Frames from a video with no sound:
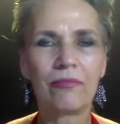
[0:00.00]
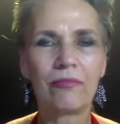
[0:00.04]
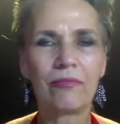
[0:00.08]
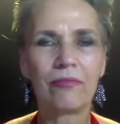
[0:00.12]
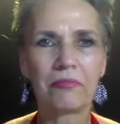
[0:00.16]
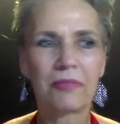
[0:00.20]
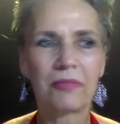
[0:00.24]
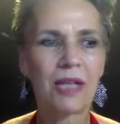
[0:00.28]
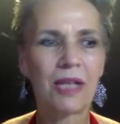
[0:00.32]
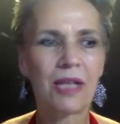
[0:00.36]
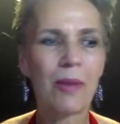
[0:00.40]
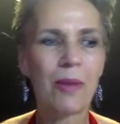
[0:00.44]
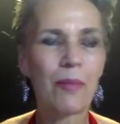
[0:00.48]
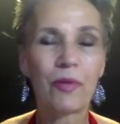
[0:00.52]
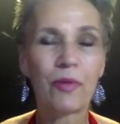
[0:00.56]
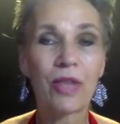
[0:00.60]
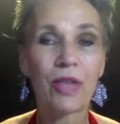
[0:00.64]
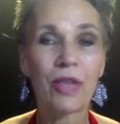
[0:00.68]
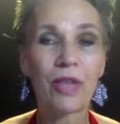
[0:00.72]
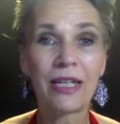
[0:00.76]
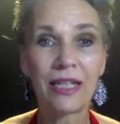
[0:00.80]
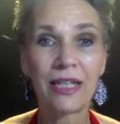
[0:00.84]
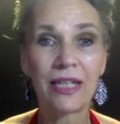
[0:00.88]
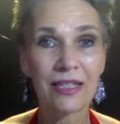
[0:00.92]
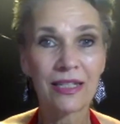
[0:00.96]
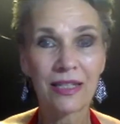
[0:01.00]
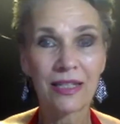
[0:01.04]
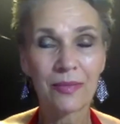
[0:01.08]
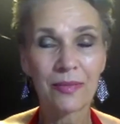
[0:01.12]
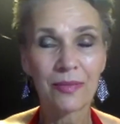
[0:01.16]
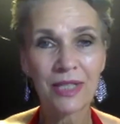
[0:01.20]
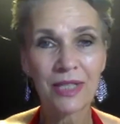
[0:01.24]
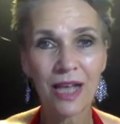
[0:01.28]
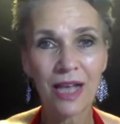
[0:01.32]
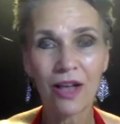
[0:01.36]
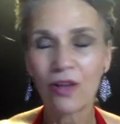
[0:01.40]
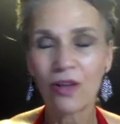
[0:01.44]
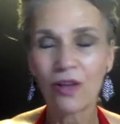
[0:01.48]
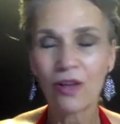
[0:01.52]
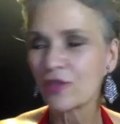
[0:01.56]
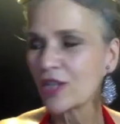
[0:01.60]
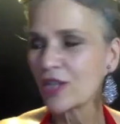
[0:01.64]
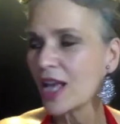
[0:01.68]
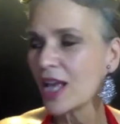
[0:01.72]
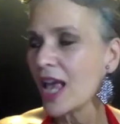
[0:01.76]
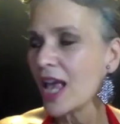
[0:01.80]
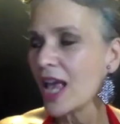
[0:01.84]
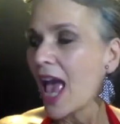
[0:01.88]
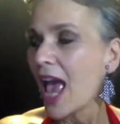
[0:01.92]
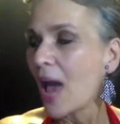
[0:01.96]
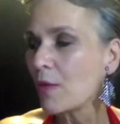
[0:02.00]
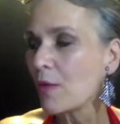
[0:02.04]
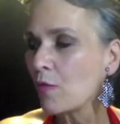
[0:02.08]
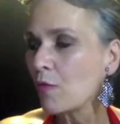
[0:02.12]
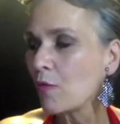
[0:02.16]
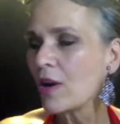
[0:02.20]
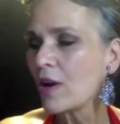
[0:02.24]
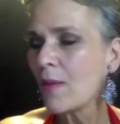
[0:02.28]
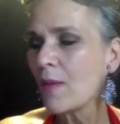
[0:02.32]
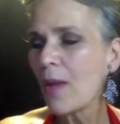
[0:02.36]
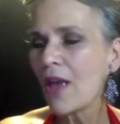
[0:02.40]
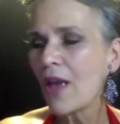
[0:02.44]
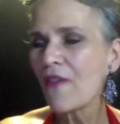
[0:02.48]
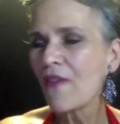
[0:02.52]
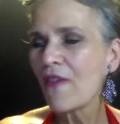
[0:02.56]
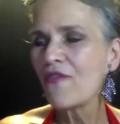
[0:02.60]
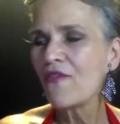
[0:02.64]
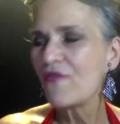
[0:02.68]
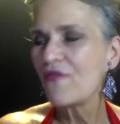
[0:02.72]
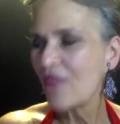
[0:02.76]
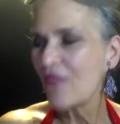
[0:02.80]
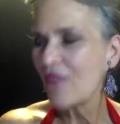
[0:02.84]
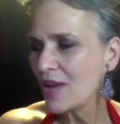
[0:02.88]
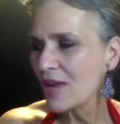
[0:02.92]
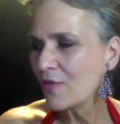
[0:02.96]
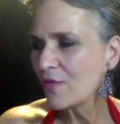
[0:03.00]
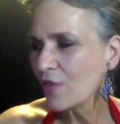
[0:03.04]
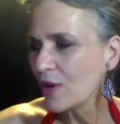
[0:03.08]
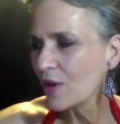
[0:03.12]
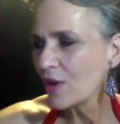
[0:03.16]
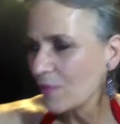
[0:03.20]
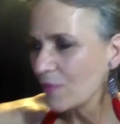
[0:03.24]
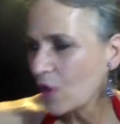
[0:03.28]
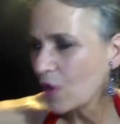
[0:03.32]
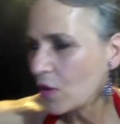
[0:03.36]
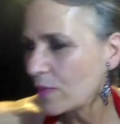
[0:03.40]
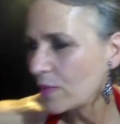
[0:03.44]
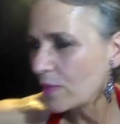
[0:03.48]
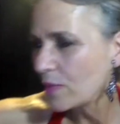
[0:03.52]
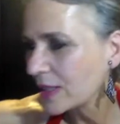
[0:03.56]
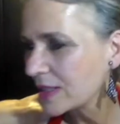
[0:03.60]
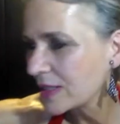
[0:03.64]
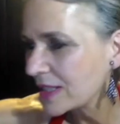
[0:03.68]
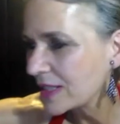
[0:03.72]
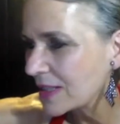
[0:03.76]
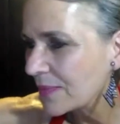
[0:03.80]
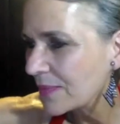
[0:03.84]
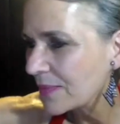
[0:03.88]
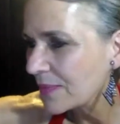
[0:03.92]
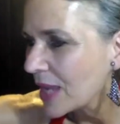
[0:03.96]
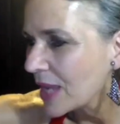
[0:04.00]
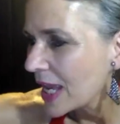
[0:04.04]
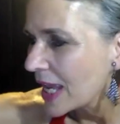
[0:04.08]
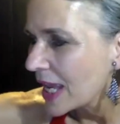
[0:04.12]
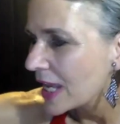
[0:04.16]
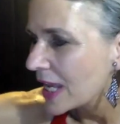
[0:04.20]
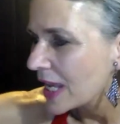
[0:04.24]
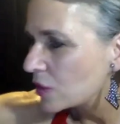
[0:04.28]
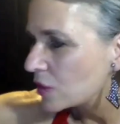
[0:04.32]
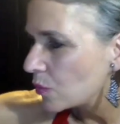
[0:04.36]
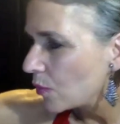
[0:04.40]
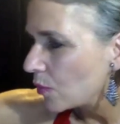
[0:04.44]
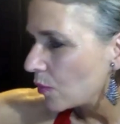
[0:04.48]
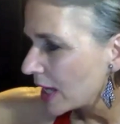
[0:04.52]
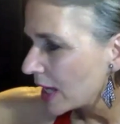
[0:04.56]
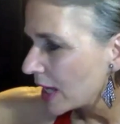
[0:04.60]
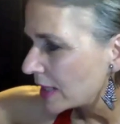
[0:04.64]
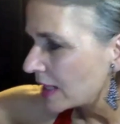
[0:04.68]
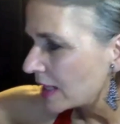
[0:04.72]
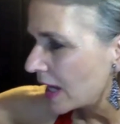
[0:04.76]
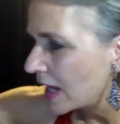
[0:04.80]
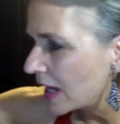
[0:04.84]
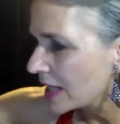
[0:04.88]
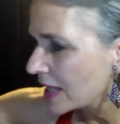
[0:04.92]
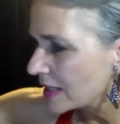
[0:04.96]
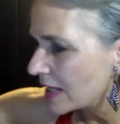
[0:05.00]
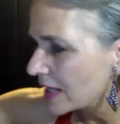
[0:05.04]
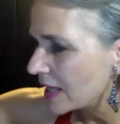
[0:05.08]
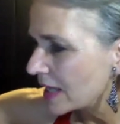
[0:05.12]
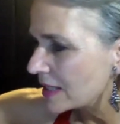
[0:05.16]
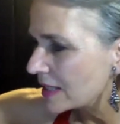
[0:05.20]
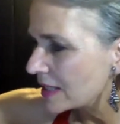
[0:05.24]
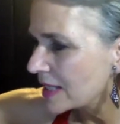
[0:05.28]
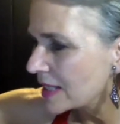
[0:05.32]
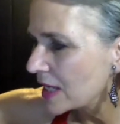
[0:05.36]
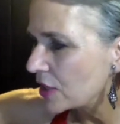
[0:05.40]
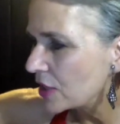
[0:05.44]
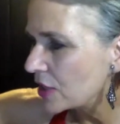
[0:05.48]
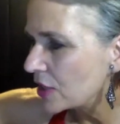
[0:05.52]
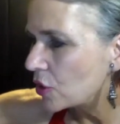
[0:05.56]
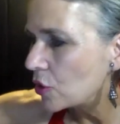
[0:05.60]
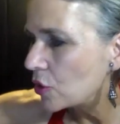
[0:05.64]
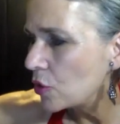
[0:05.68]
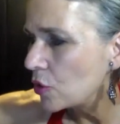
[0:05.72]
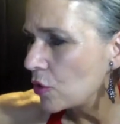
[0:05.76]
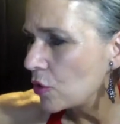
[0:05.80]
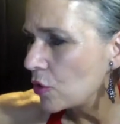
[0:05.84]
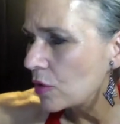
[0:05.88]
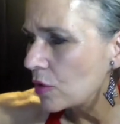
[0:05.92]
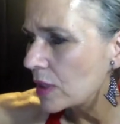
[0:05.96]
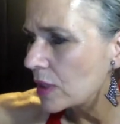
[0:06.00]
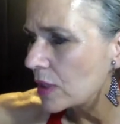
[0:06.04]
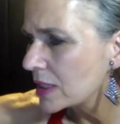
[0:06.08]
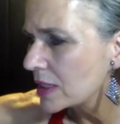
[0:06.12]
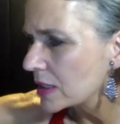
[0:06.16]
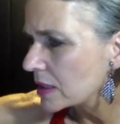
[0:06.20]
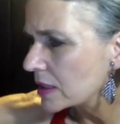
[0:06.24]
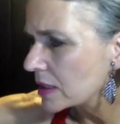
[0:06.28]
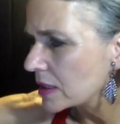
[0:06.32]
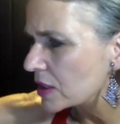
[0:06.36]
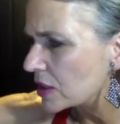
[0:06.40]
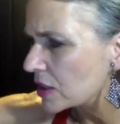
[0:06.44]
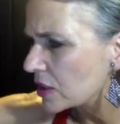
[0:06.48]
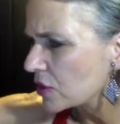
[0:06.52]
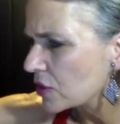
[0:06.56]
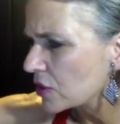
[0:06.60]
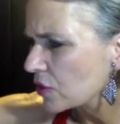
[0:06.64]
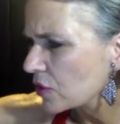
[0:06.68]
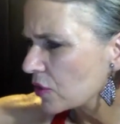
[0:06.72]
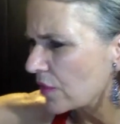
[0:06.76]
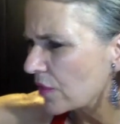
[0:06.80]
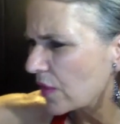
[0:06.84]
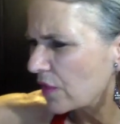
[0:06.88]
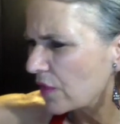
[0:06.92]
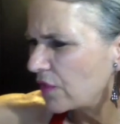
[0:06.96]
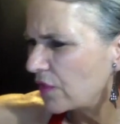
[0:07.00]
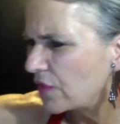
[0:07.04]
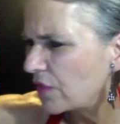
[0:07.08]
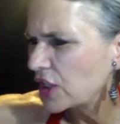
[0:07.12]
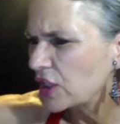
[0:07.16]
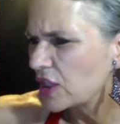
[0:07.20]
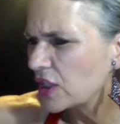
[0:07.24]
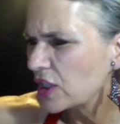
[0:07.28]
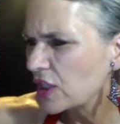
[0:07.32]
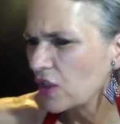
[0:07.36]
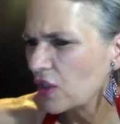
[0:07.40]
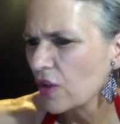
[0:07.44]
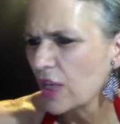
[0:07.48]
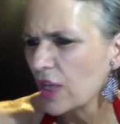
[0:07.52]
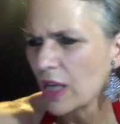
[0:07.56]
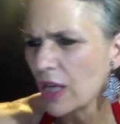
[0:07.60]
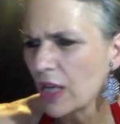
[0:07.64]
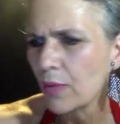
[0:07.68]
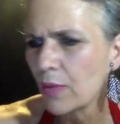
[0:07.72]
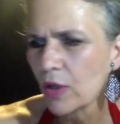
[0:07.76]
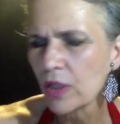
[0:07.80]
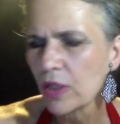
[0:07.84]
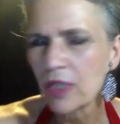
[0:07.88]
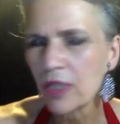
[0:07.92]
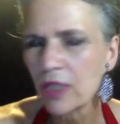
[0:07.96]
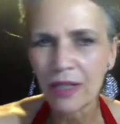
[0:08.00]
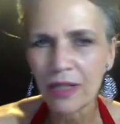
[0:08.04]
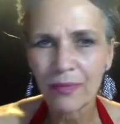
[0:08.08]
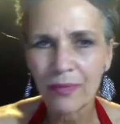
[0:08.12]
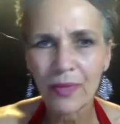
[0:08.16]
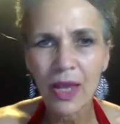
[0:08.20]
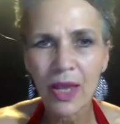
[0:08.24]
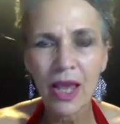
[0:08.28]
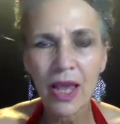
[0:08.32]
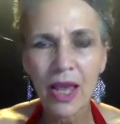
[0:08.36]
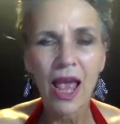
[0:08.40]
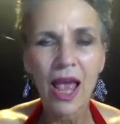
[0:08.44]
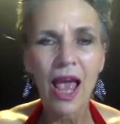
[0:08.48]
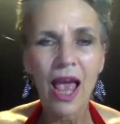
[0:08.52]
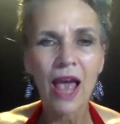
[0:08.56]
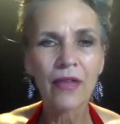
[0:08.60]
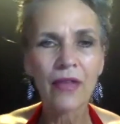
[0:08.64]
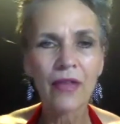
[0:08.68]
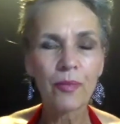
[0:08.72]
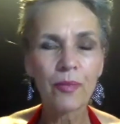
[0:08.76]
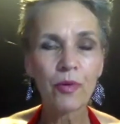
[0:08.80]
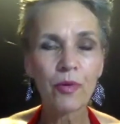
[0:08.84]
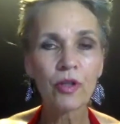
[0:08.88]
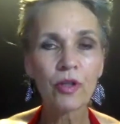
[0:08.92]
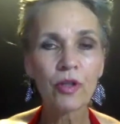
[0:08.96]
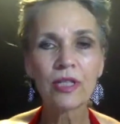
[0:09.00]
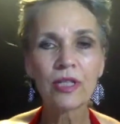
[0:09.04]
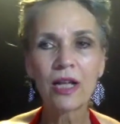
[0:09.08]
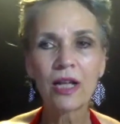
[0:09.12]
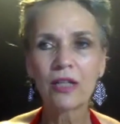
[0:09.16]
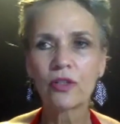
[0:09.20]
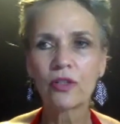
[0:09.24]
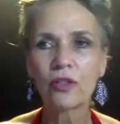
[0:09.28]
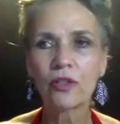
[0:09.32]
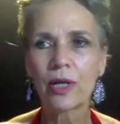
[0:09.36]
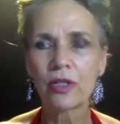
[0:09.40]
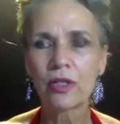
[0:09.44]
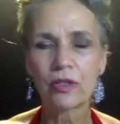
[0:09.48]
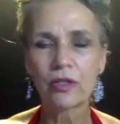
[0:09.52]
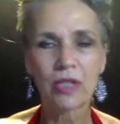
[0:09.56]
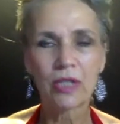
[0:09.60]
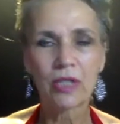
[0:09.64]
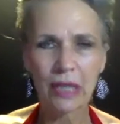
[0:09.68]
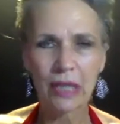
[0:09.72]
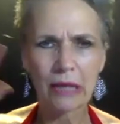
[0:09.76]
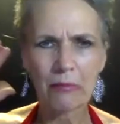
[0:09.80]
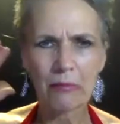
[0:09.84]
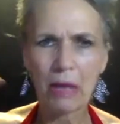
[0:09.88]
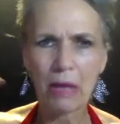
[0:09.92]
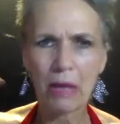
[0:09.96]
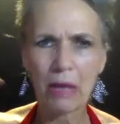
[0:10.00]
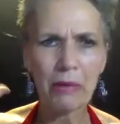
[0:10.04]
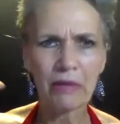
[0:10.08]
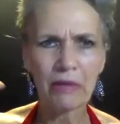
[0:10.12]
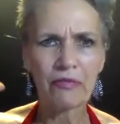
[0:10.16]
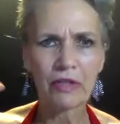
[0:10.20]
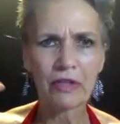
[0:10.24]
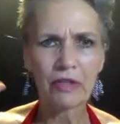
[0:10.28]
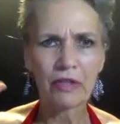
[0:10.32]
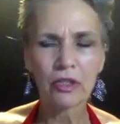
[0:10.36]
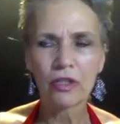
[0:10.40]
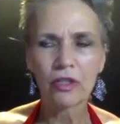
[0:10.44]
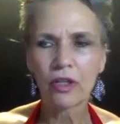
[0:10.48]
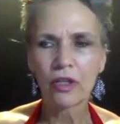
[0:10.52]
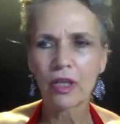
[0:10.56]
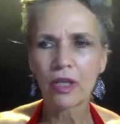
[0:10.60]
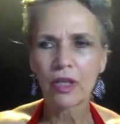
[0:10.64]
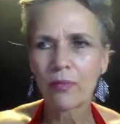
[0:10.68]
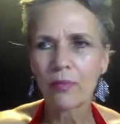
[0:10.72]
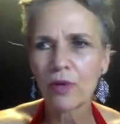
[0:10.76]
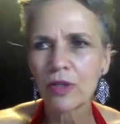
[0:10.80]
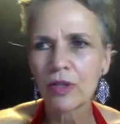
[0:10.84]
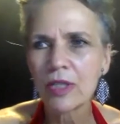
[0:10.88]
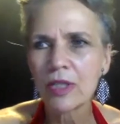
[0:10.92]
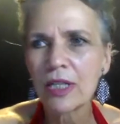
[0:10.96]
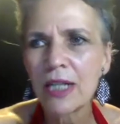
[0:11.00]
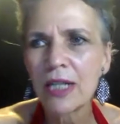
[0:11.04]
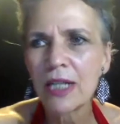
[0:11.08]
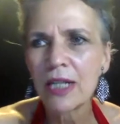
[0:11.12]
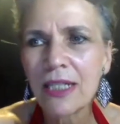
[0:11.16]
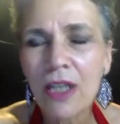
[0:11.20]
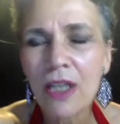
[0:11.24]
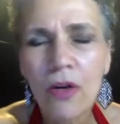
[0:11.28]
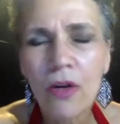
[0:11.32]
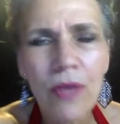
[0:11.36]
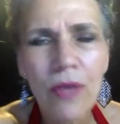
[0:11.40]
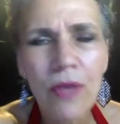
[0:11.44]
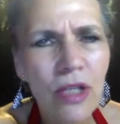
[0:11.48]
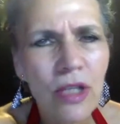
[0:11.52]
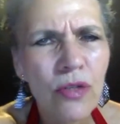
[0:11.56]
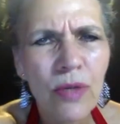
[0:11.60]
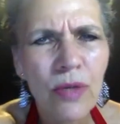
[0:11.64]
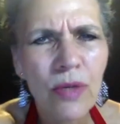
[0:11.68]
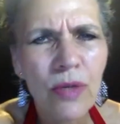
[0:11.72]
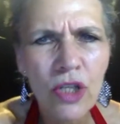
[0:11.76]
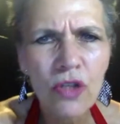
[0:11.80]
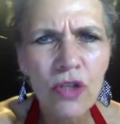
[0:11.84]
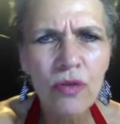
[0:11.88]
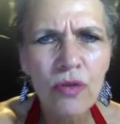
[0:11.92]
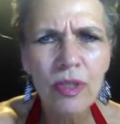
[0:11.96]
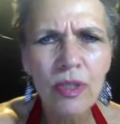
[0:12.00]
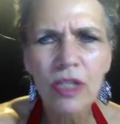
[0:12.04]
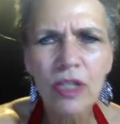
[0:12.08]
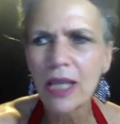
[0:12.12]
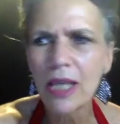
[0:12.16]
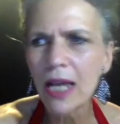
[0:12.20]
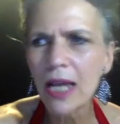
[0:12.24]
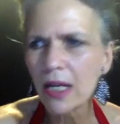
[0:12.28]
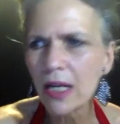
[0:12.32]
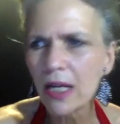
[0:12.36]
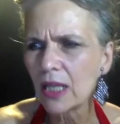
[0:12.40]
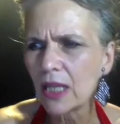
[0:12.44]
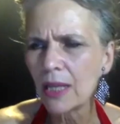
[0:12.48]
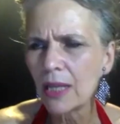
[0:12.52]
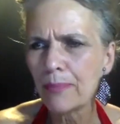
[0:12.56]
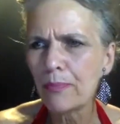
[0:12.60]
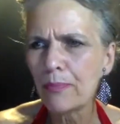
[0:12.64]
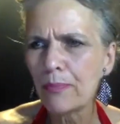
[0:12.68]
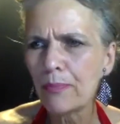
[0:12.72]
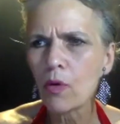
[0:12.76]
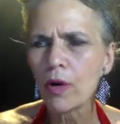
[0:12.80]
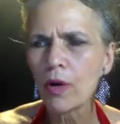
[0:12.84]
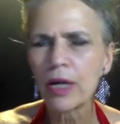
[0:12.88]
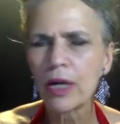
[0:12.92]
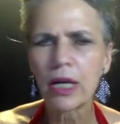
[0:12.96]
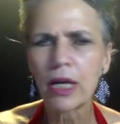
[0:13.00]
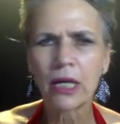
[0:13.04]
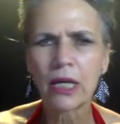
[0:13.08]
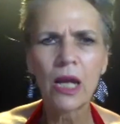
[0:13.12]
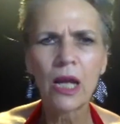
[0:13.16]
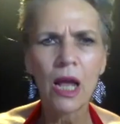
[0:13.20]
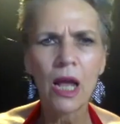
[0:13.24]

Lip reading: come up with ideas themselves. And one of my favorite moments is when I said, who is it sort of a officious looking person? And the personnel director said, like, I'm an officious looking person. And I said, okay, so can you just get a clipboard and